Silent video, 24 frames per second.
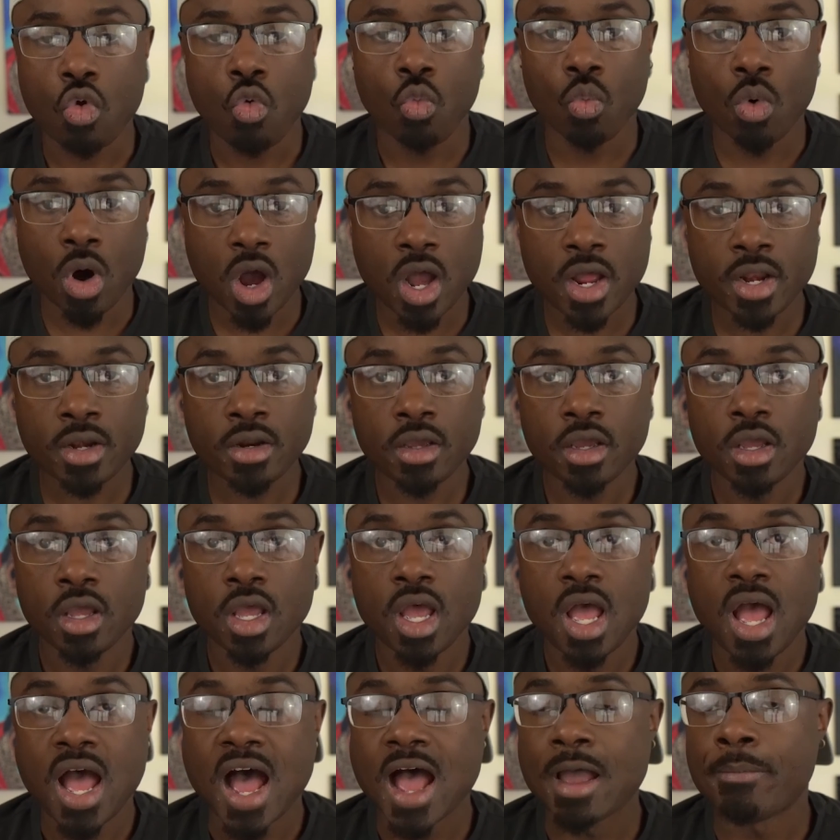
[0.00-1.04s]
One,
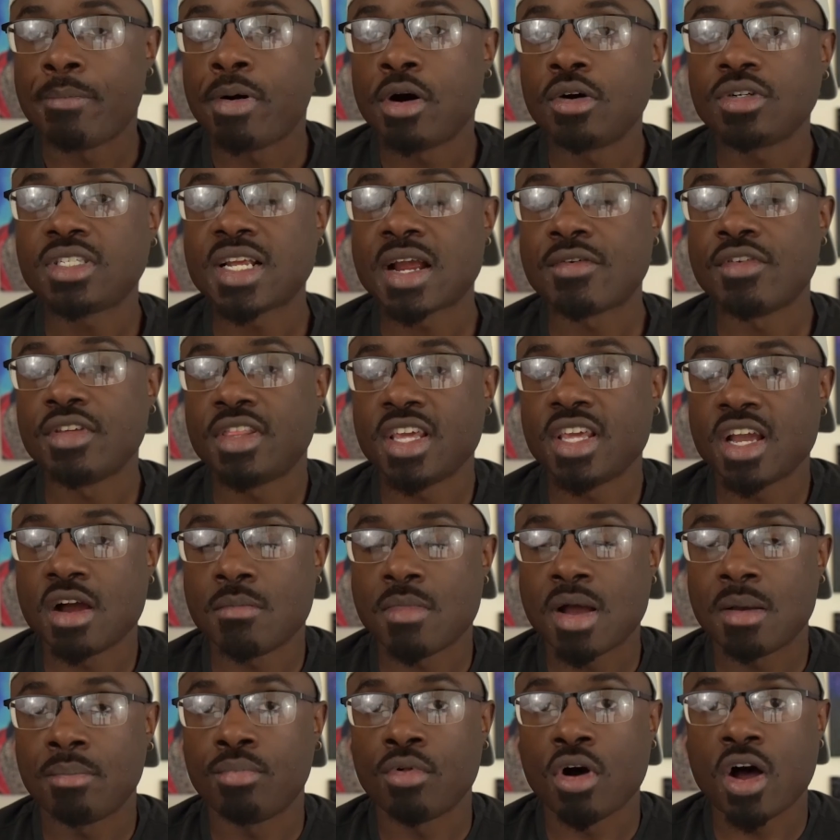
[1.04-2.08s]
I post everything on
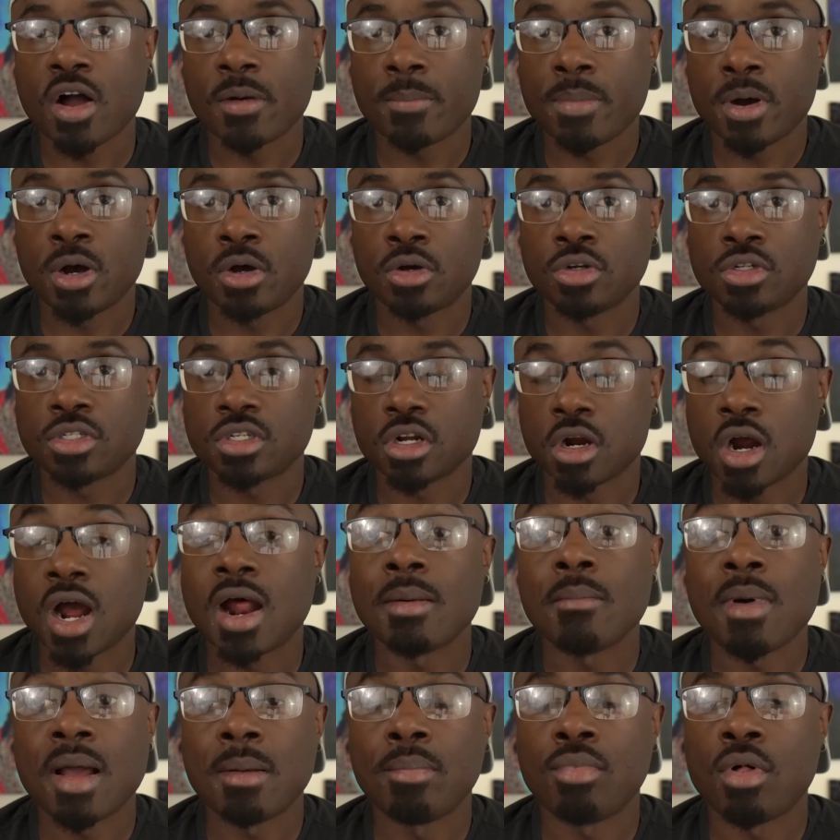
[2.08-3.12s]
my blog
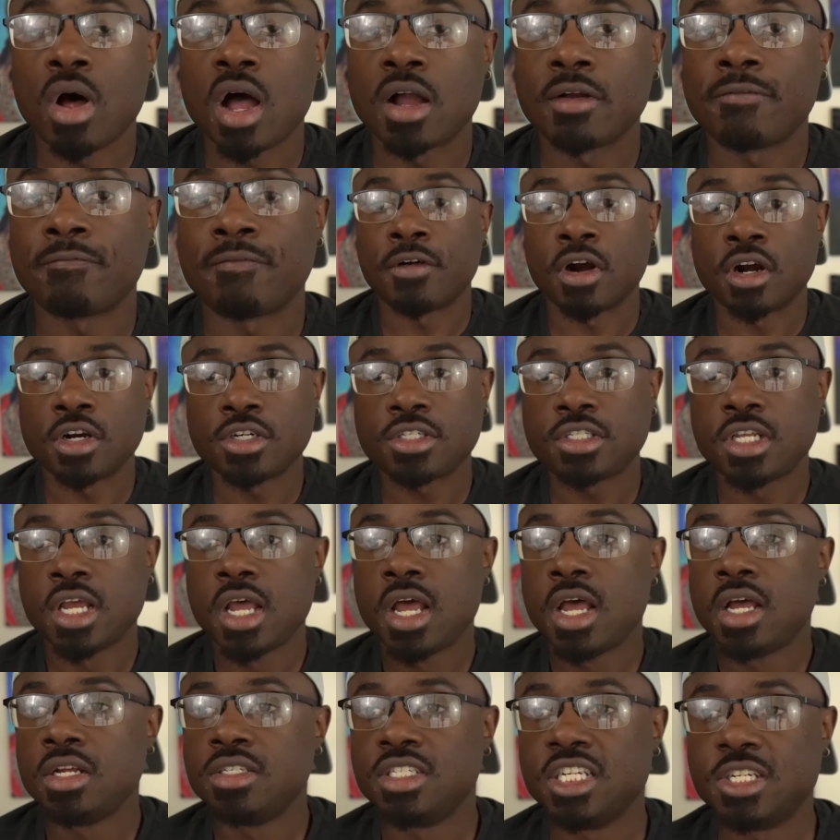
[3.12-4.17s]
first,
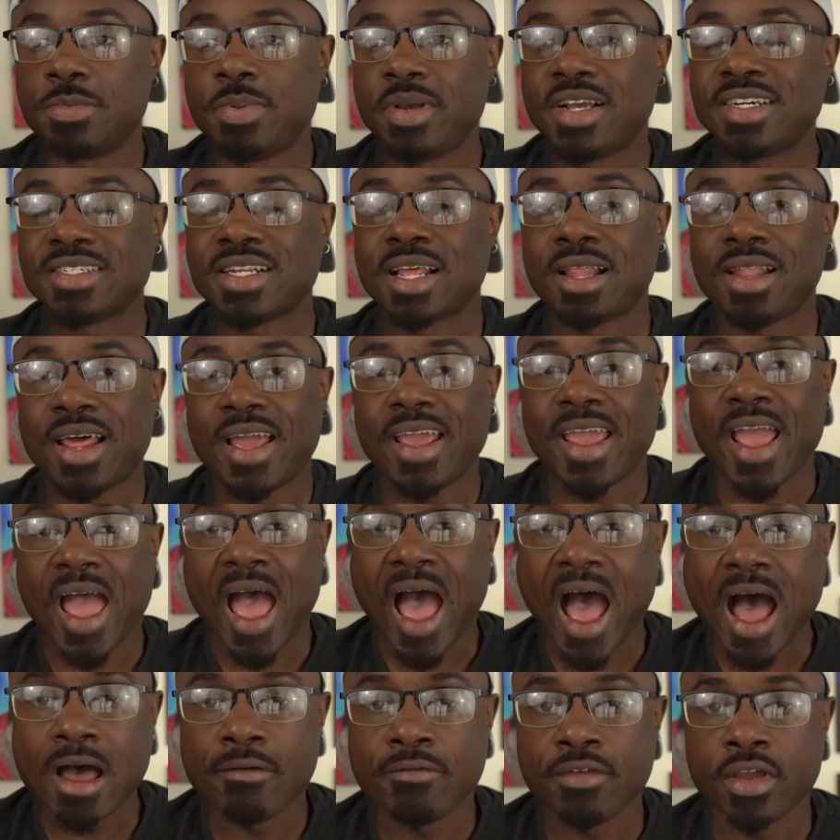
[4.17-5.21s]
just because I like
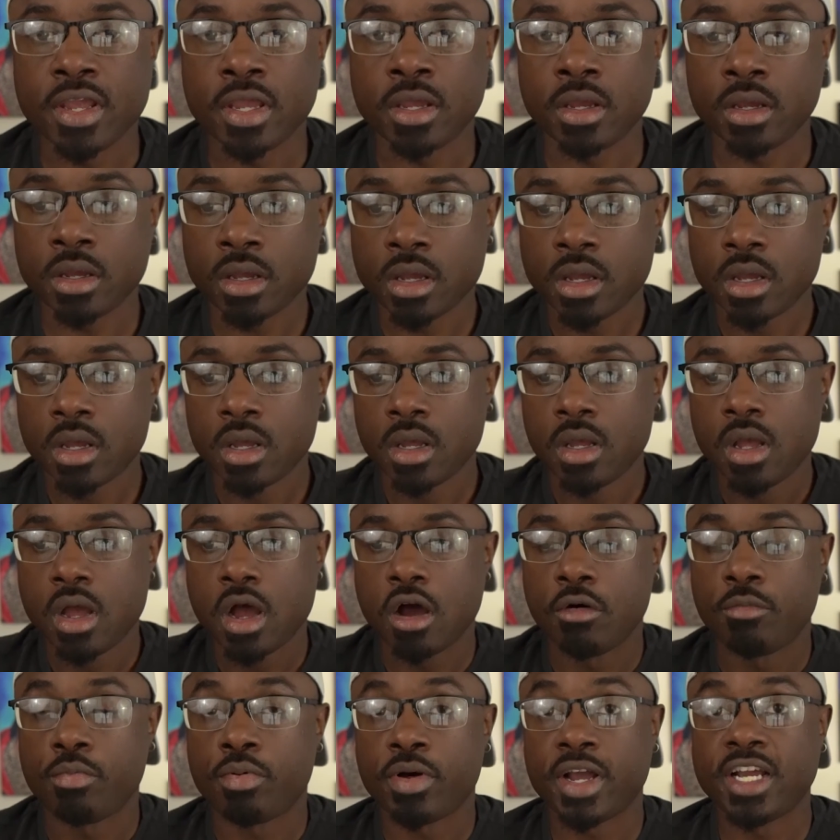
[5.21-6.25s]
having
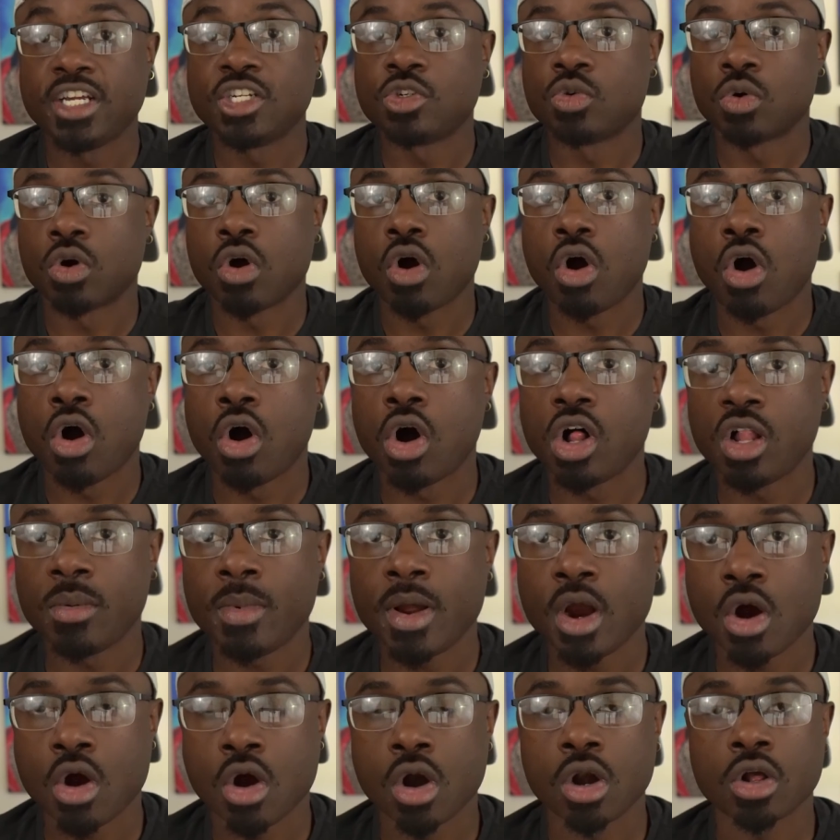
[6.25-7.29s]
a place where all of my
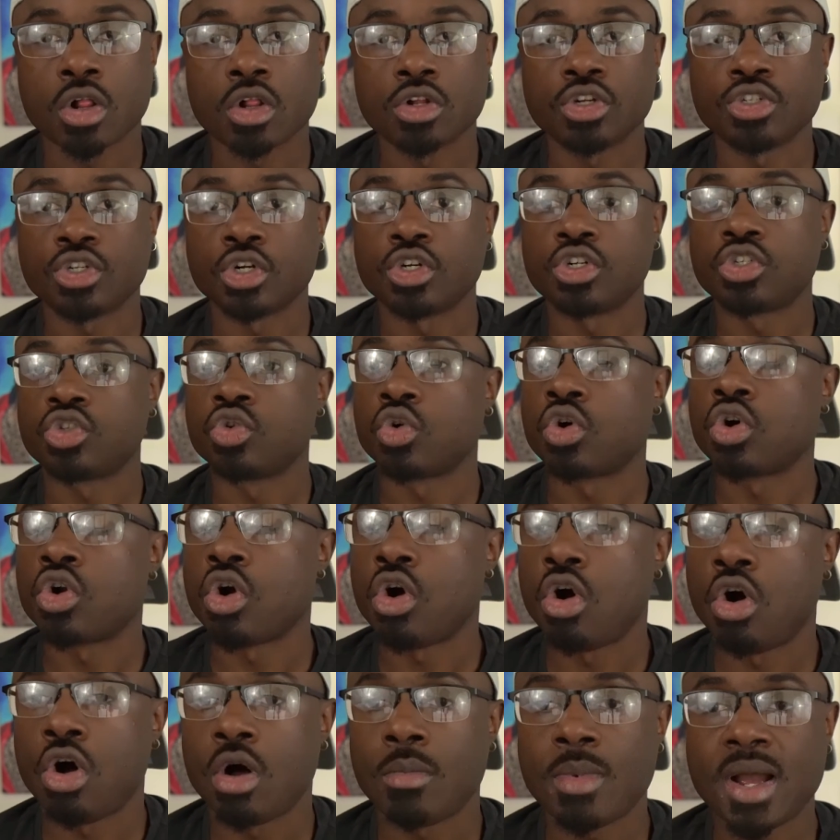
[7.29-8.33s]
articles are stored,
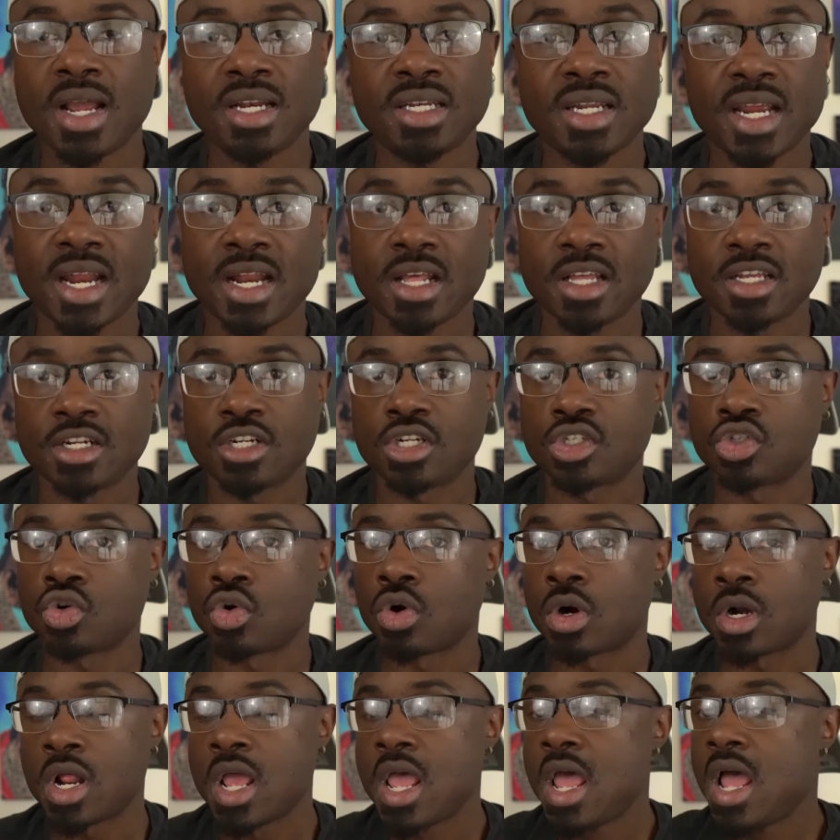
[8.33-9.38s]
all my data is
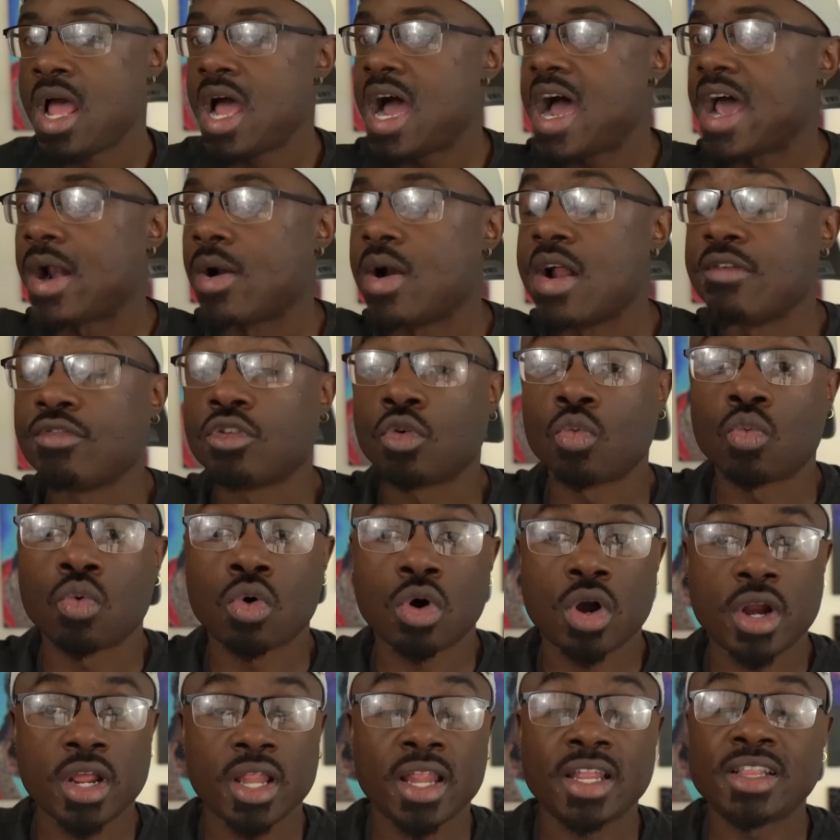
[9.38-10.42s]
stored. I don't have to
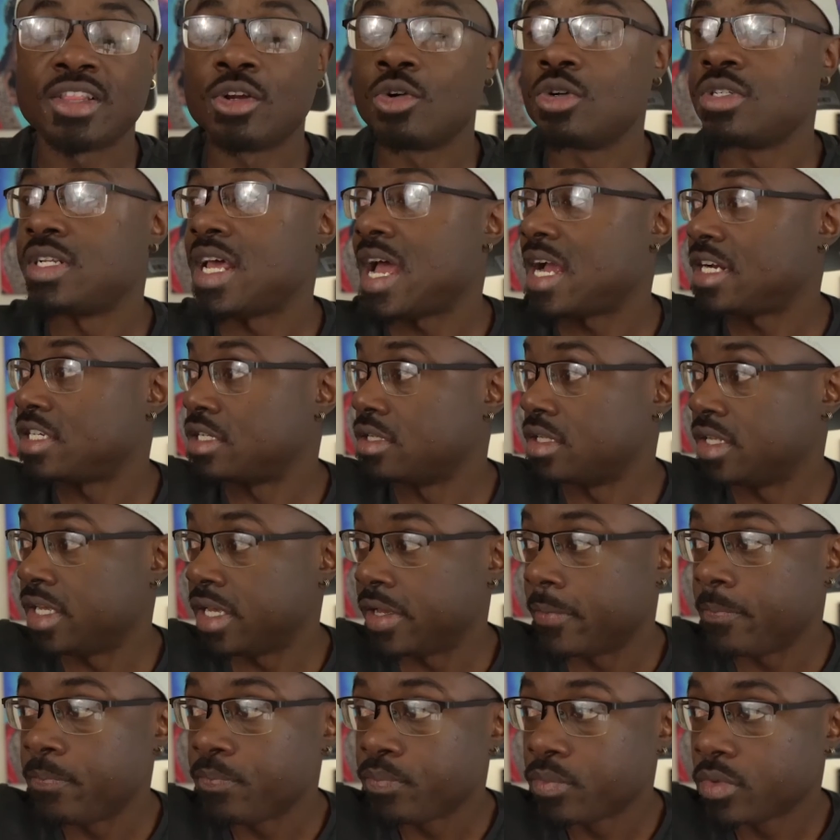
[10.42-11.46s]
worry. Like, there was
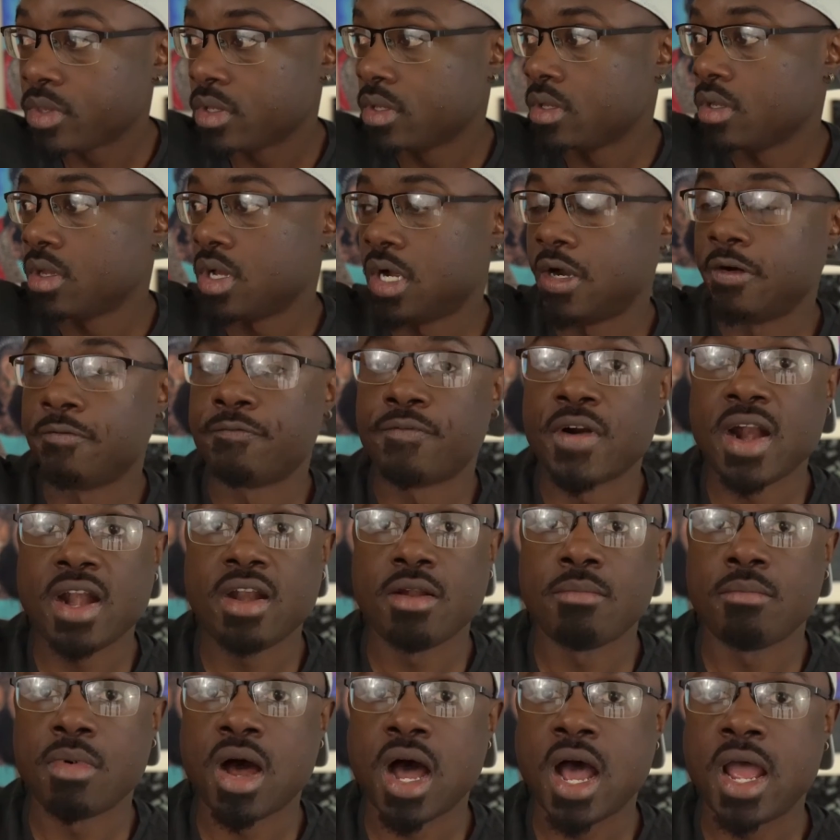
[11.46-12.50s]
actually a friend
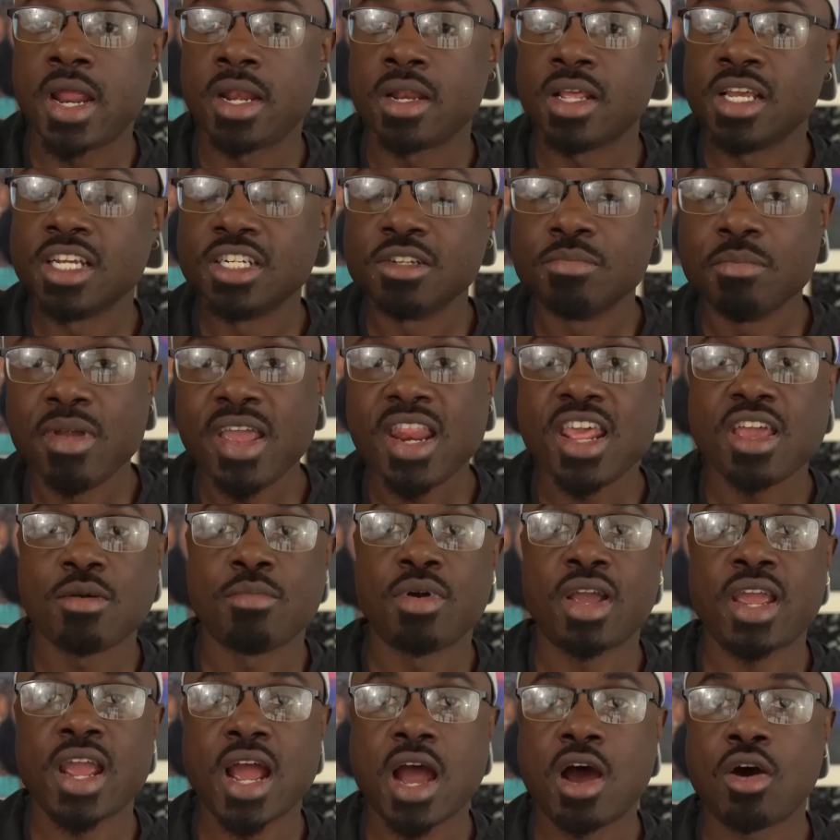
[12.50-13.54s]
of mine, his Medium
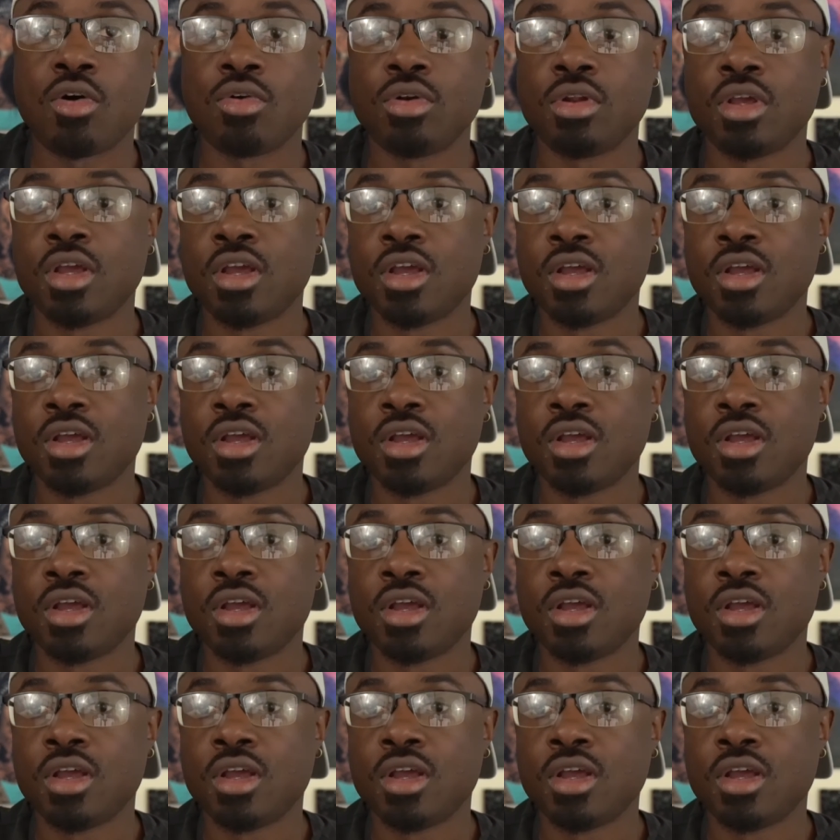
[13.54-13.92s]
account,